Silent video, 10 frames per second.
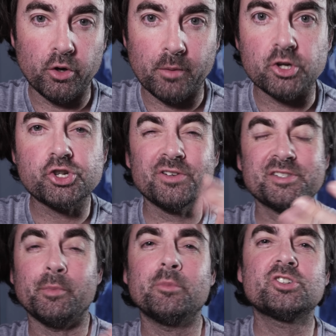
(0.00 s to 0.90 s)
I'm going to show you
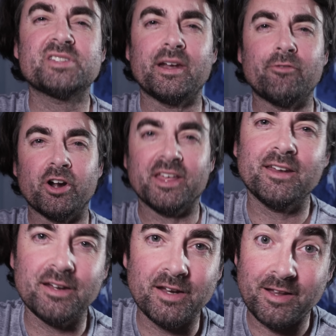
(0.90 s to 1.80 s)
some images that I've already
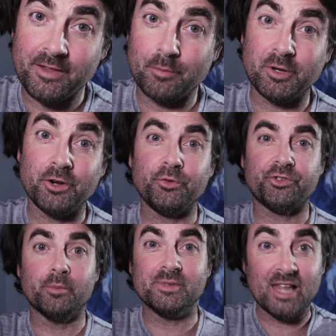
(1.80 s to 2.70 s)
edited and then I'm going to do
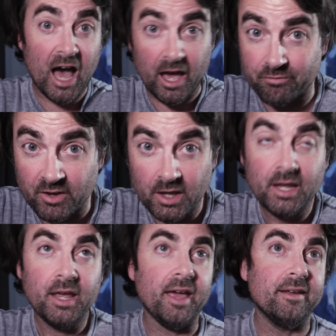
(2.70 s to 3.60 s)
some live
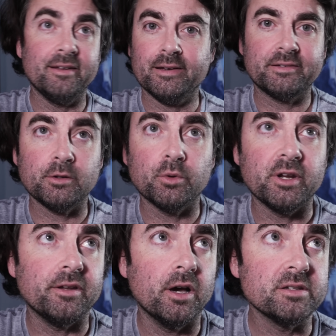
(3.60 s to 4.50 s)
and uh, see what
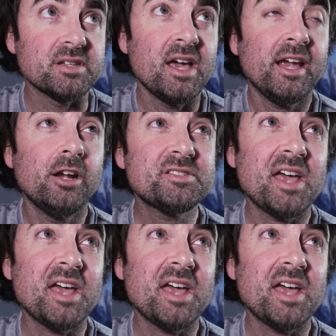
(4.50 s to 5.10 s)
it does. Here's a